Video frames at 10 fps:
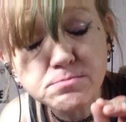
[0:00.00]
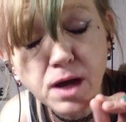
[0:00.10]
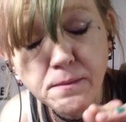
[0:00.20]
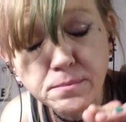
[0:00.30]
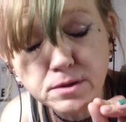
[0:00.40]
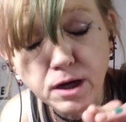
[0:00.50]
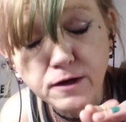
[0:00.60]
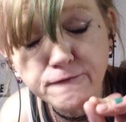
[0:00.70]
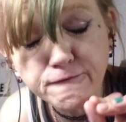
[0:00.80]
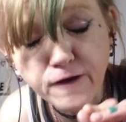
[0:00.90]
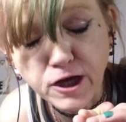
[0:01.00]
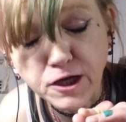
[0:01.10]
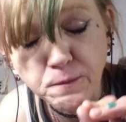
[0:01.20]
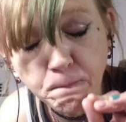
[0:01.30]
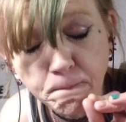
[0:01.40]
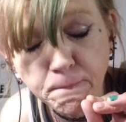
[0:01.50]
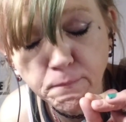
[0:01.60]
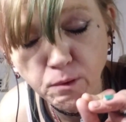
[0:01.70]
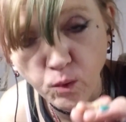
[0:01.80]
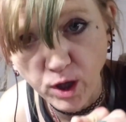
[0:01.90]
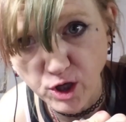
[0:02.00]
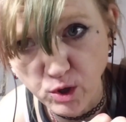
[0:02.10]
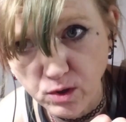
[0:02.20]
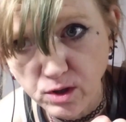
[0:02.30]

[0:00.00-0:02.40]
my blood fucking boil.